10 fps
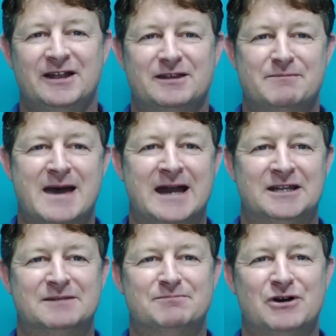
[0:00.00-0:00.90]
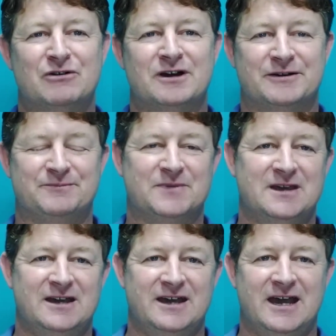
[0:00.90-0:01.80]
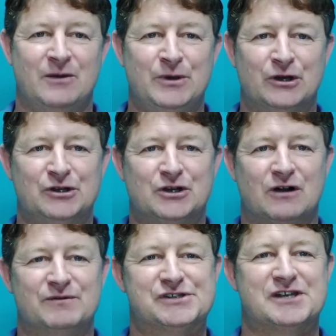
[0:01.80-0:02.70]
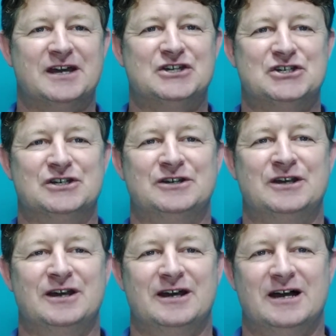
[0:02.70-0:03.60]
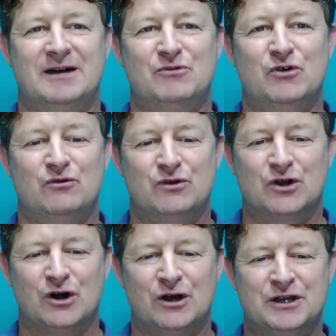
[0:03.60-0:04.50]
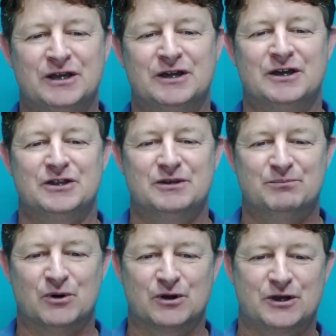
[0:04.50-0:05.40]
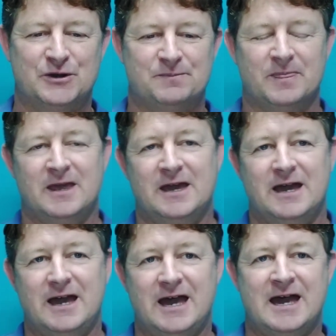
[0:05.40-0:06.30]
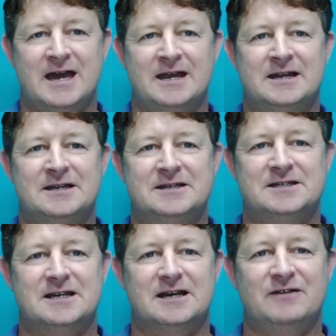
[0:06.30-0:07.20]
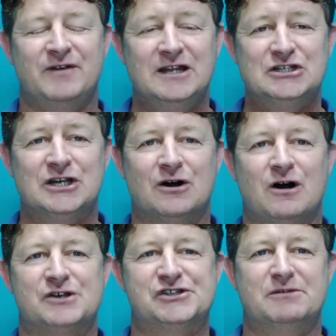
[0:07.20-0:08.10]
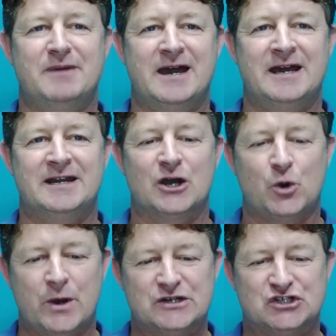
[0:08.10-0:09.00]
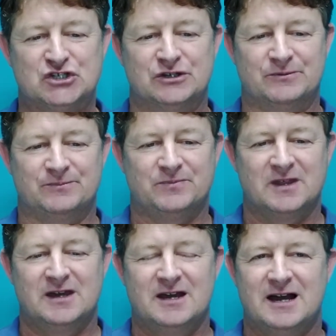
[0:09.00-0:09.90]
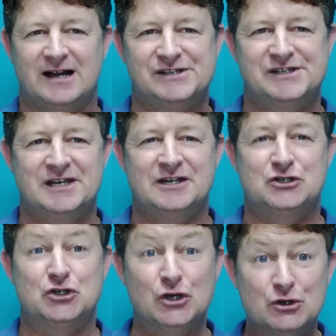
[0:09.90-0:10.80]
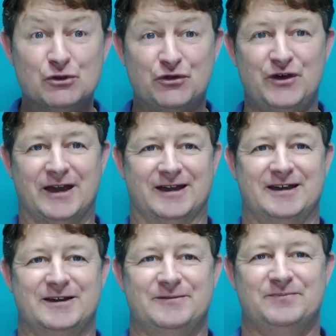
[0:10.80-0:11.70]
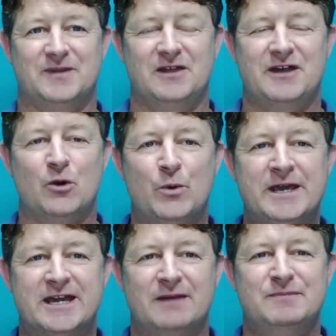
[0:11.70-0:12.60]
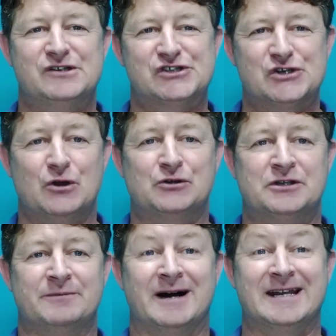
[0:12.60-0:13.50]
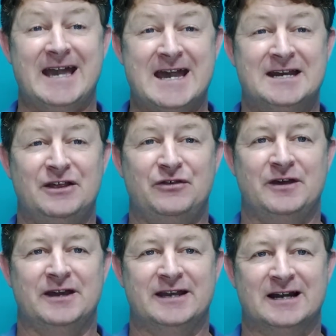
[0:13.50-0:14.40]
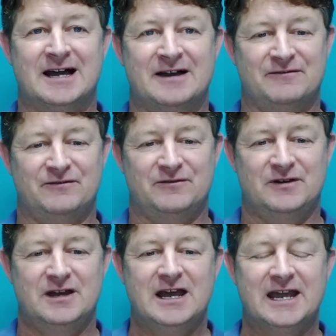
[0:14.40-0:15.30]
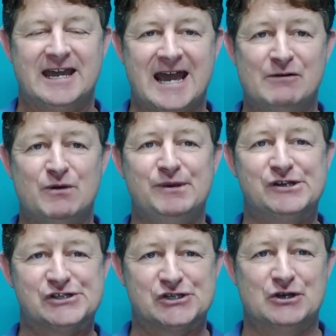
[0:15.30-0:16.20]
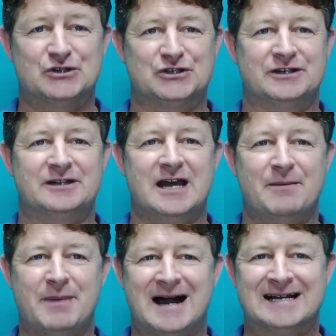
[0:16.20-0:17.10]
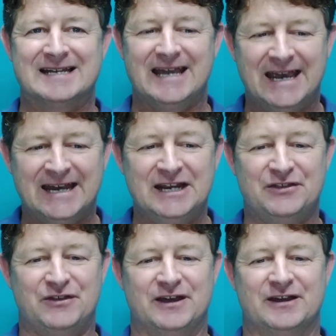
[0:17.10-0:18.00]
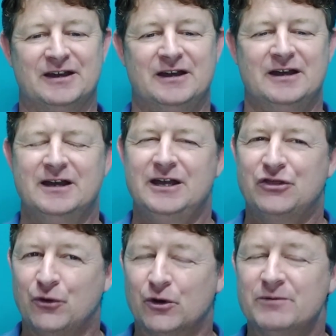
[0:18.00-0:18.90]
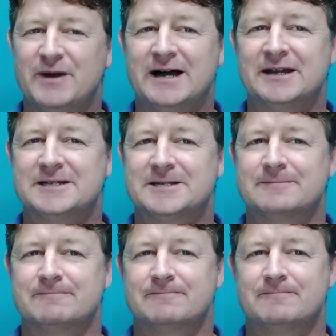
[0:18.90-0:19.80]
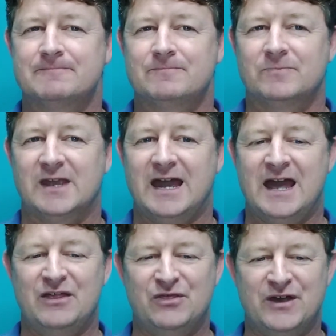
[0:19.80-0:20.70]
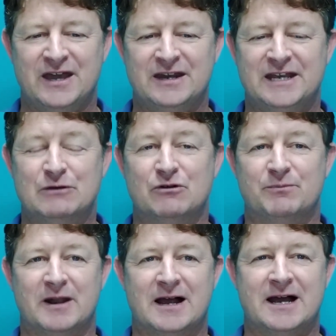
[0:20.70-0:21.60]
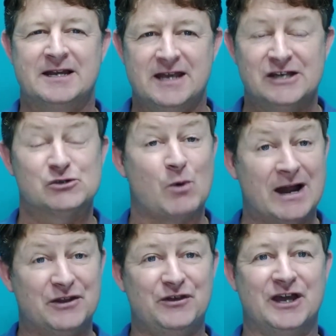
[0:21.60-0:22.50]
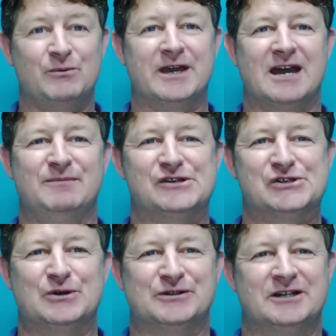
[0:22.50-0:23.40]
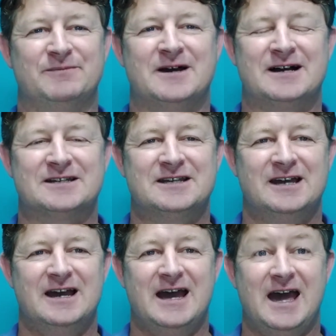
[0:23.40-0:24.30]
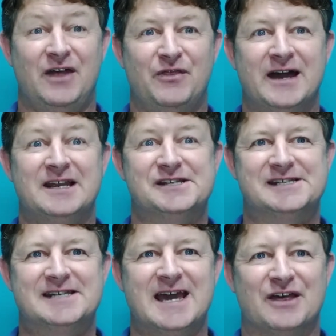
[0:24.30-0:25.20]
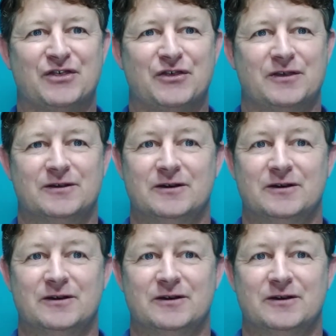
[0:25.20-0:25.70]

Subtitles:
The Man in the Mirror. And we got into a conversation regarding the book. And eventually I asked the man a question. I said, do you think that we can be certain about anything in life? Can we be certain about anything? He thought about it, and then he replied, yes, one thing we can be certain about, and that is death.